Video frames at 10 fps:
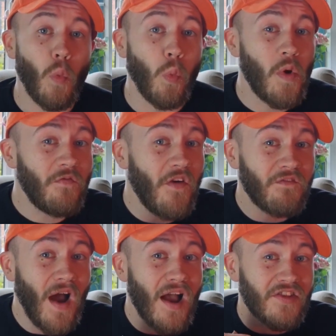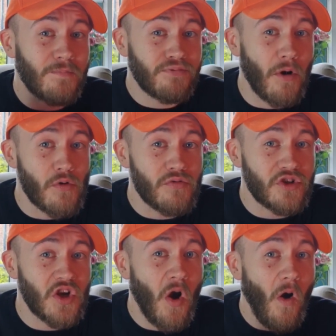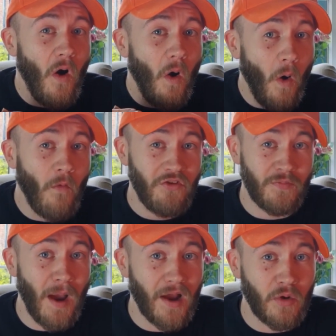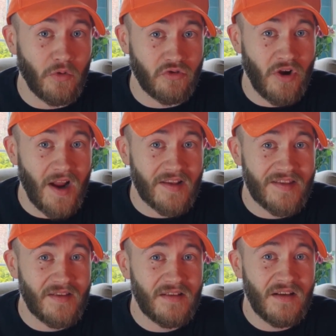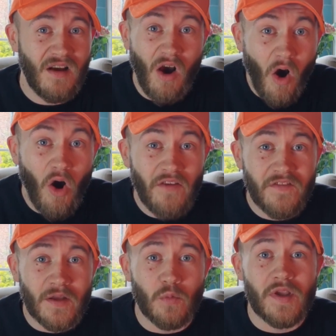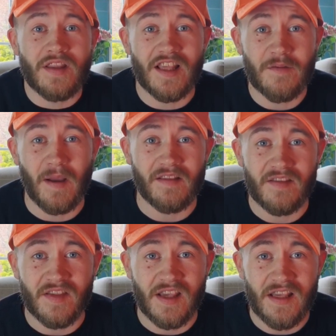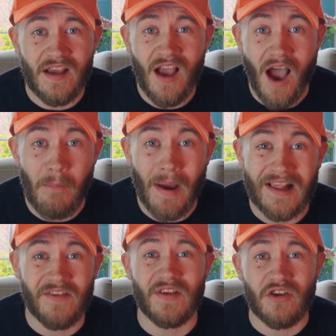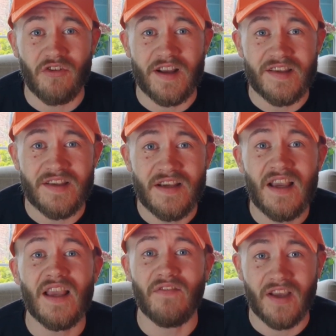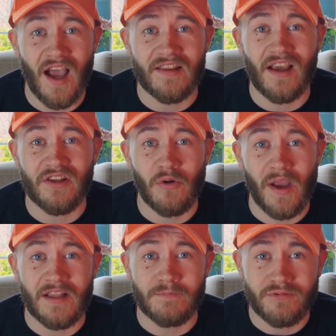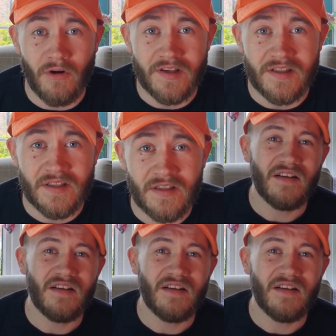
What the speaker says: With the fast approach of smart contracts, I think we can expect to see a massive increase in the Cardano ADA price